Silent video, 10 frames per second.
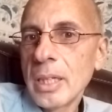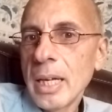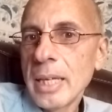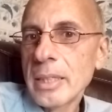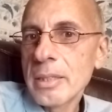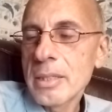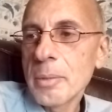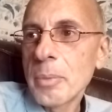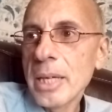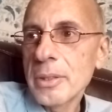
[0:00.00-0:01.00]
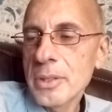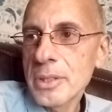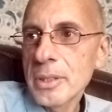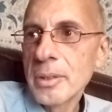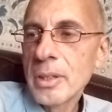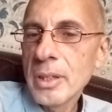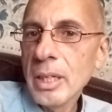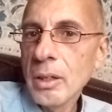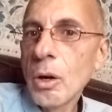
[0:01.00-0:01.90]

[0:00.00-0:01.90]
And then some writers think,